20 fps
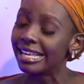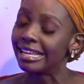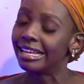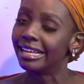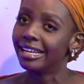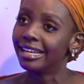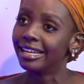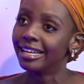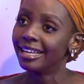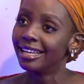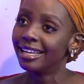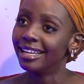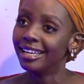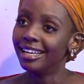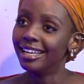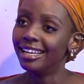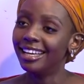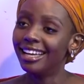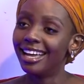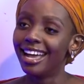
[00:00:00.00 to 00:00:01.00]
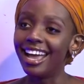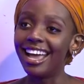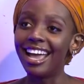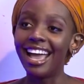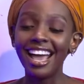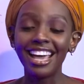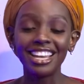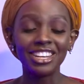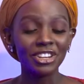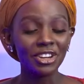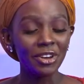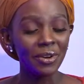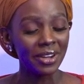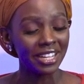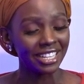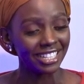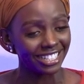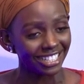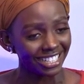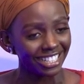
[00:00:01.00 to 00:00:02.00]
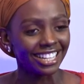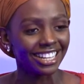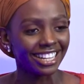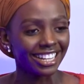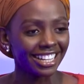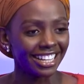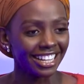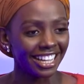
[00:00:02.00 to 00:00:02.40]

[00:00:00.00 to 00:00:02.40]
I had no idea